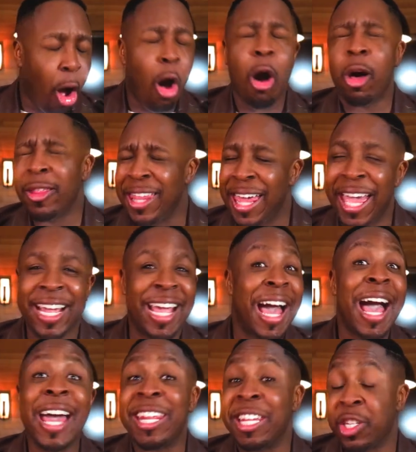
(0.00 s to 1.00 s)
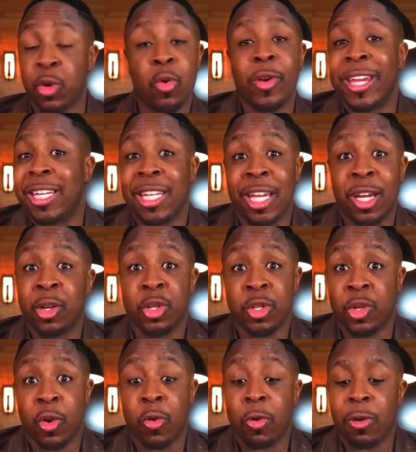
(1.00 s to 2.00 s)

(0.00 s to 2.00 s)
all that God has already done on the